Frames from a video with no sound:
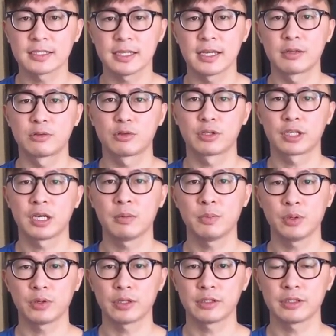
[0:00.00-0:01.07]
Android
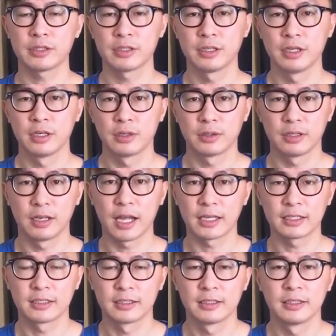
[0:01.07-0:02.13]
components
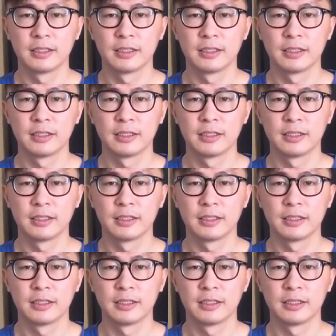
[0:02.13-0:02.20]
like